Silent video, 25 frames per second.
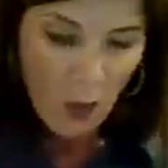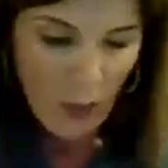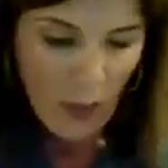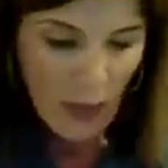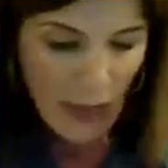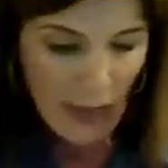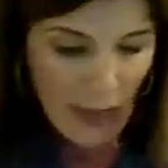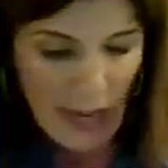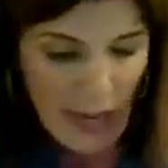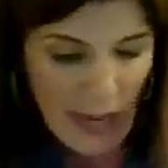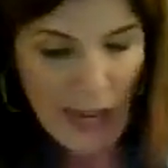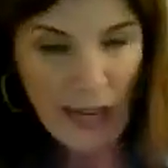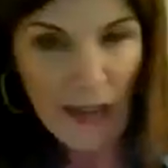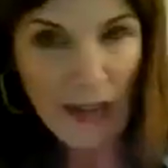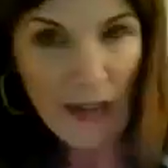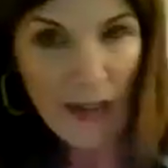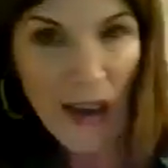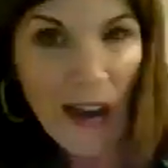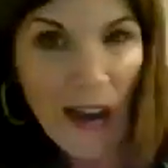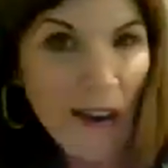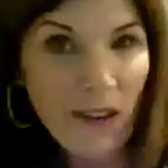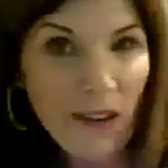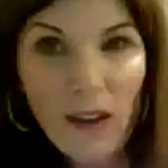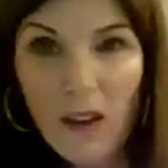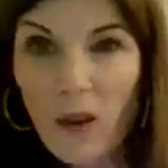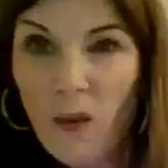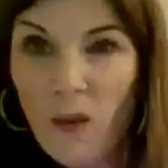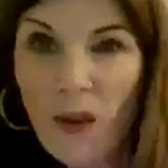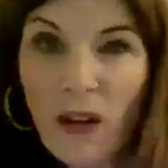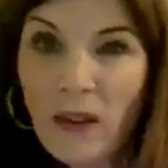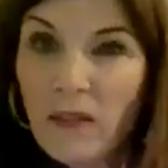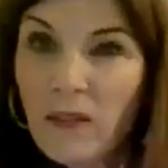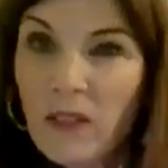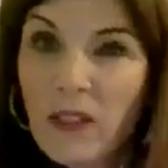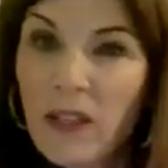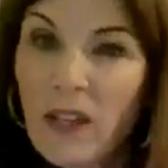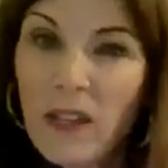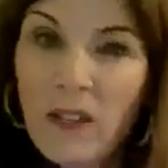We can add, I don't know,
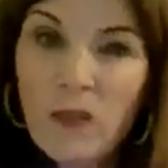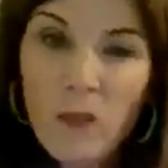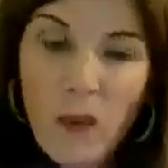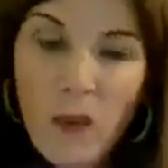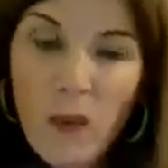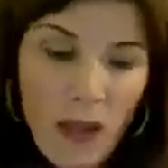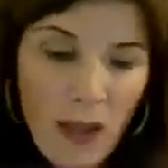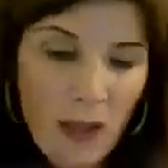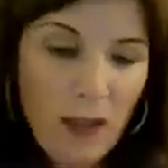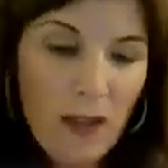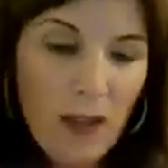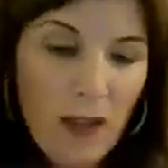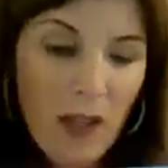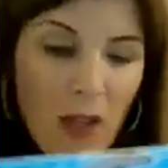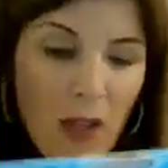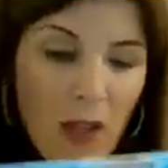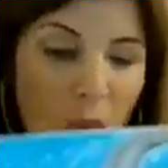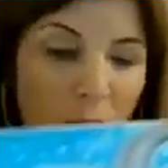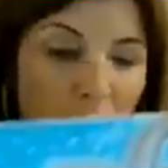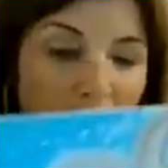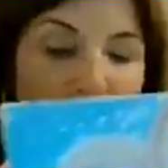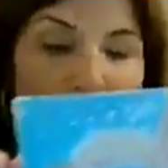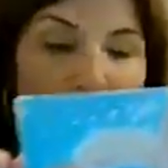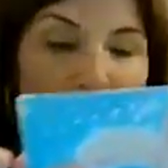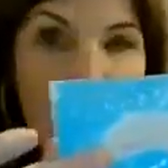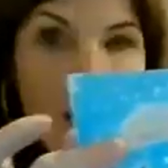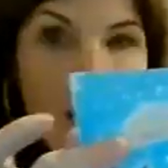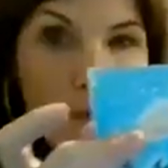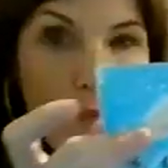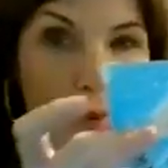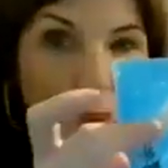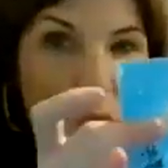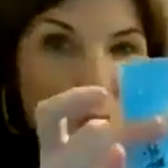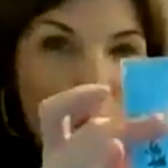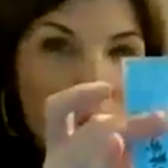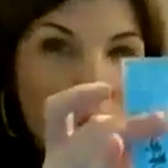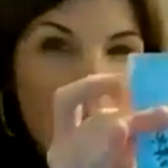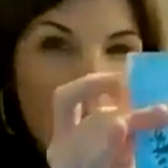whatever you guys want. We can add it,
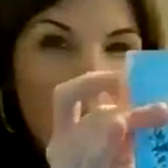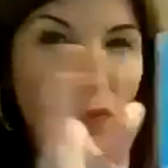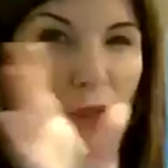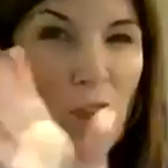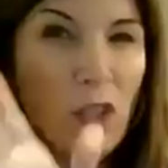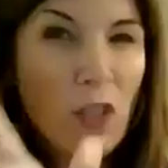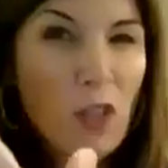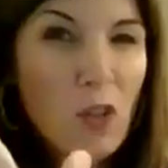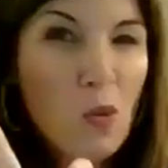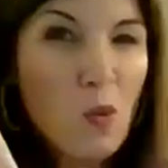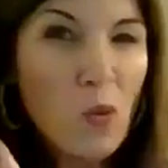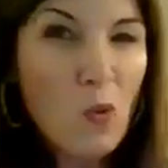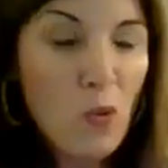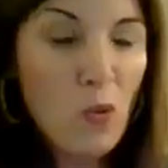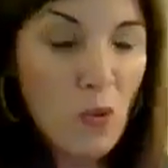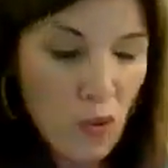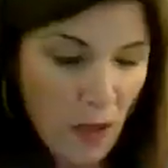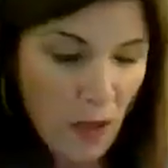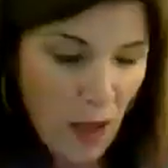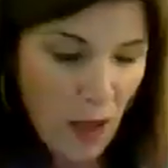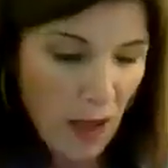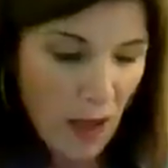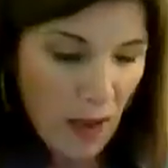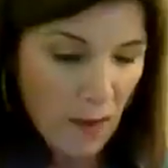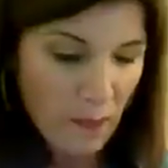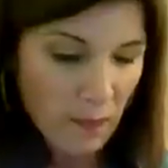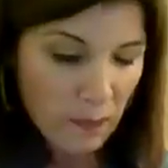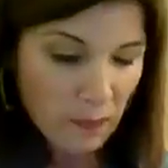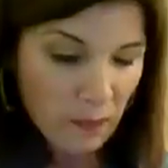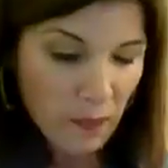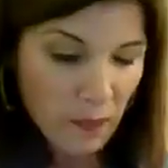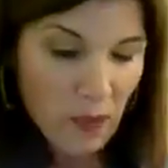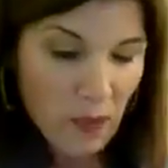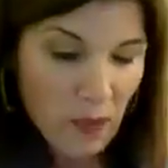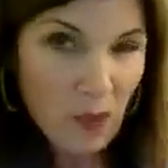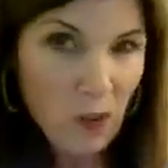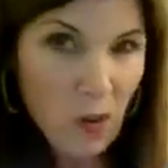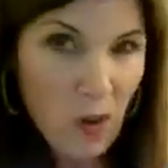but we'll do a really cool
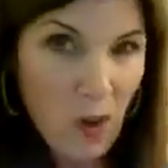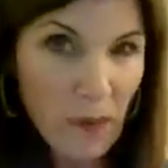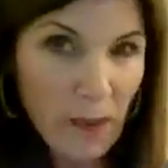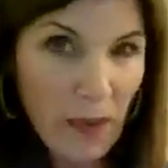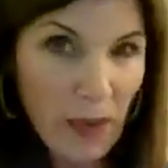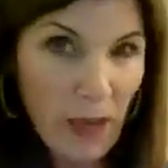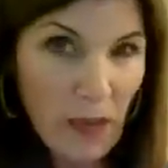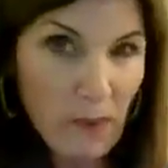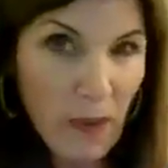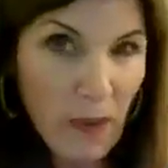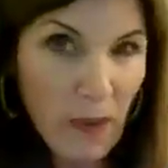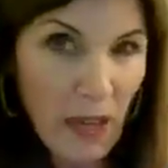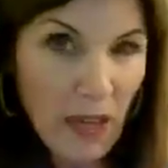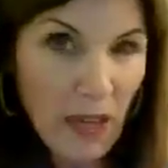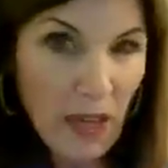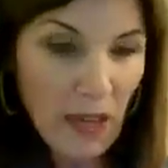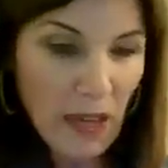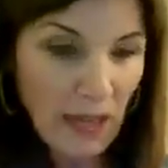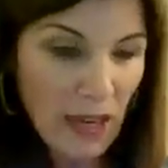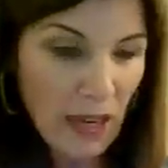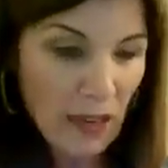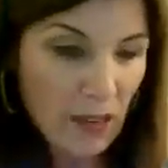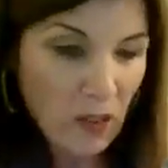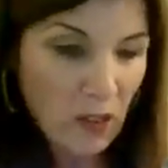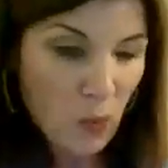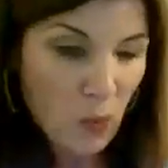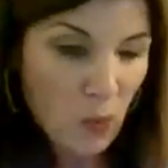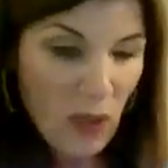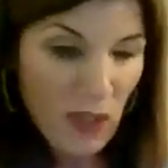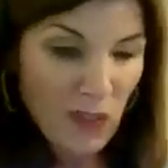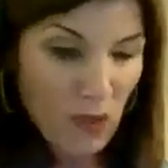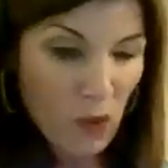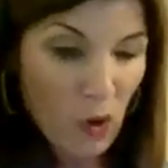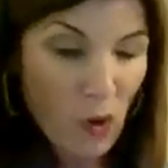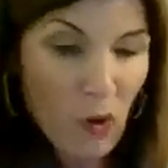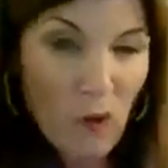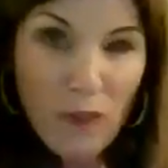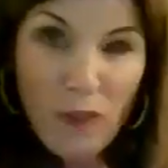snowman painting next week.
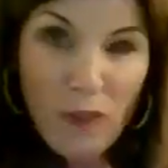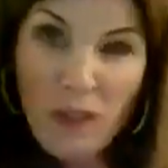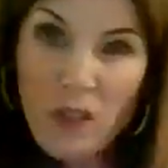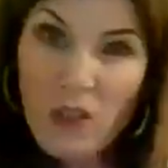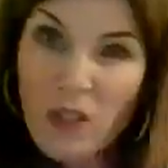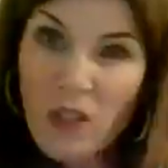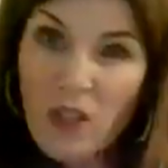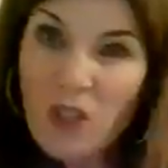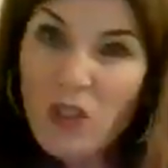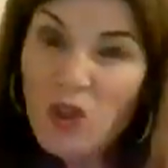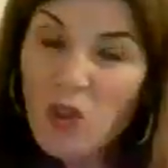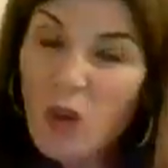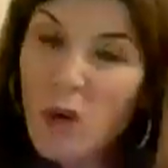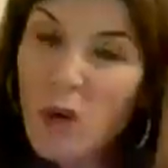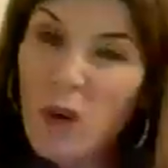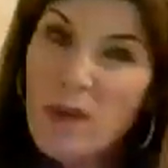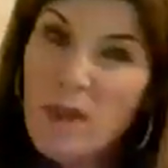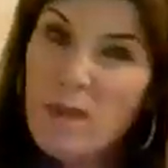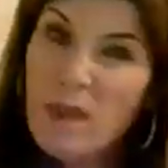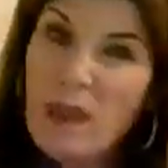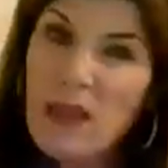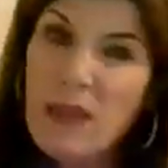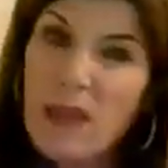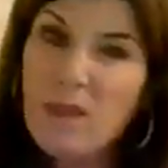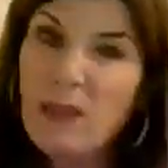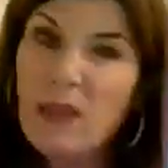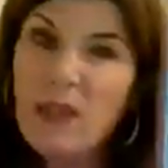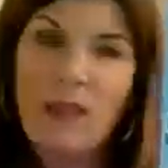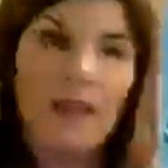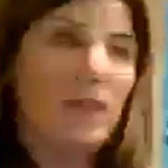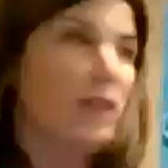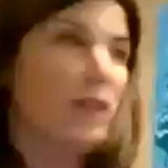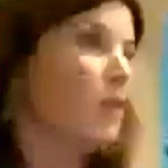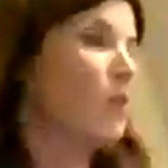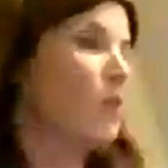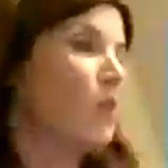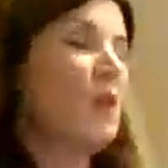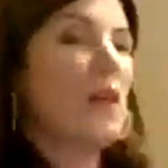So hopefully you can join me
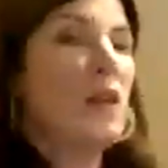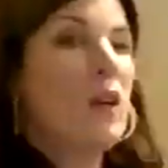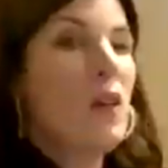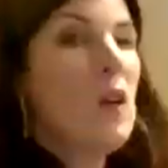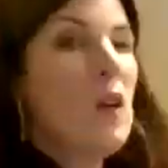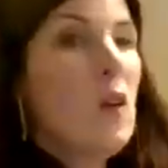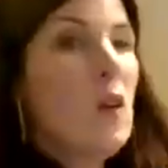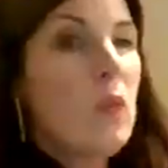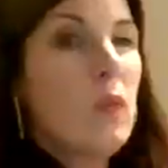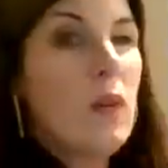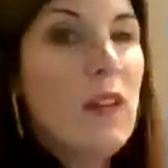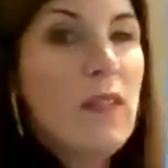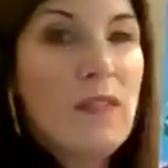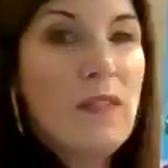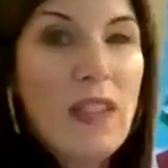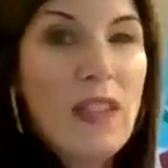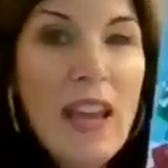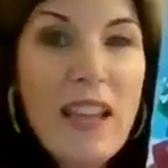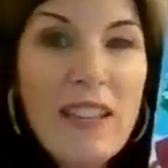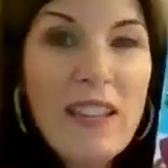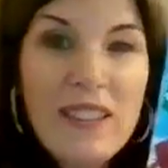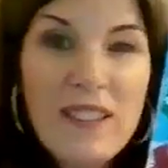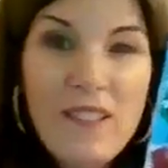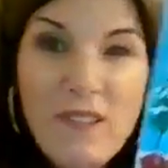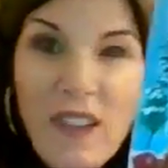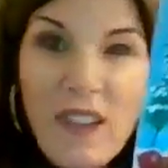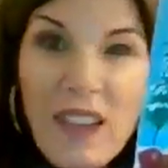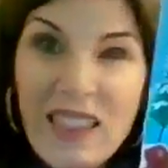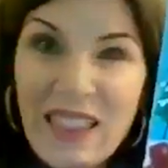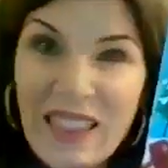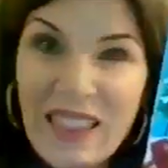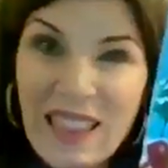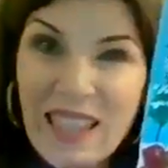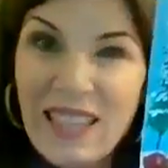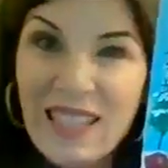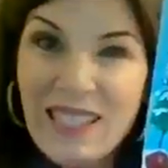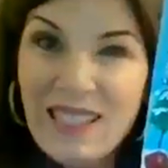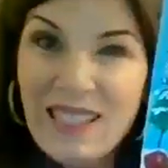because we have lots of
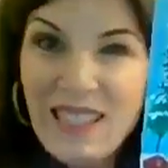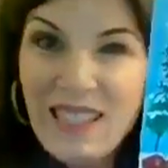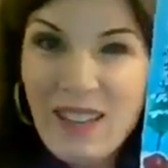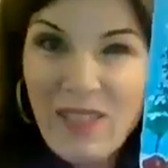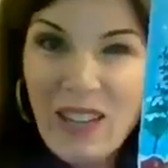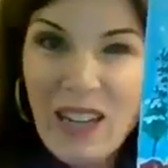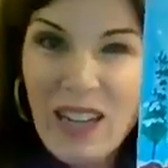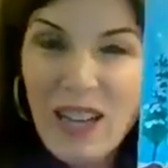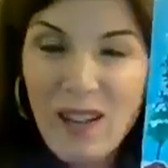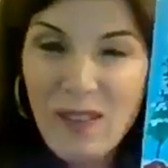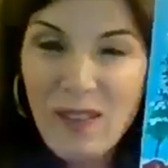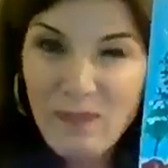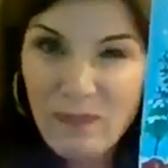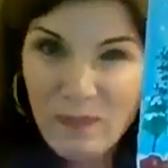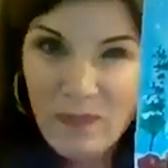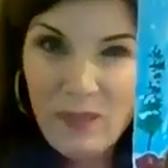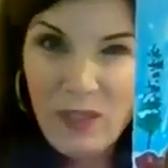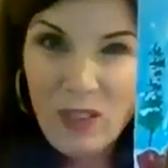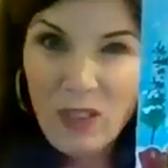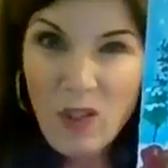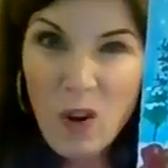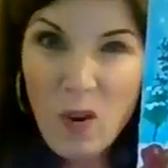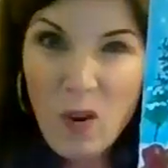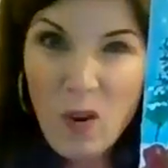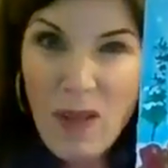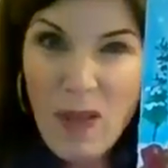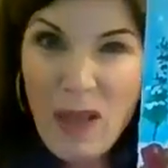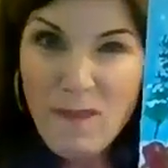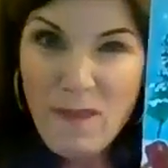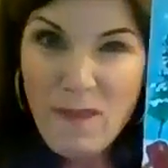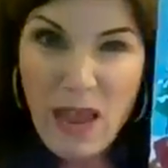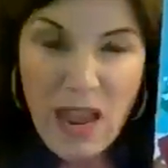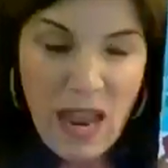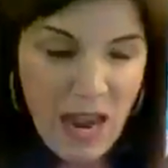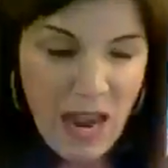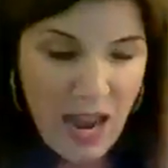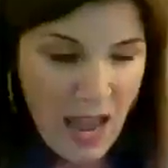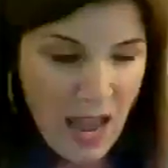fun things coming up. Snowman
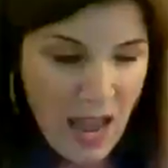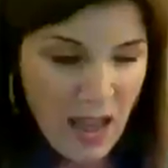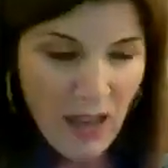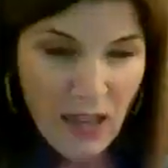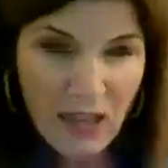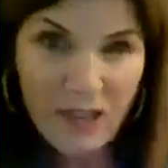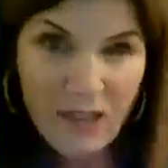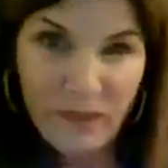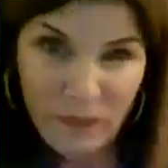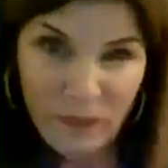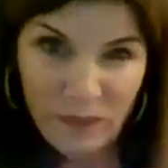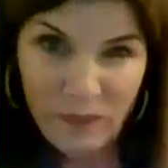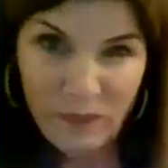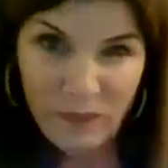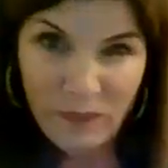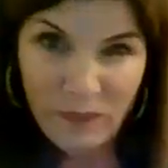painting.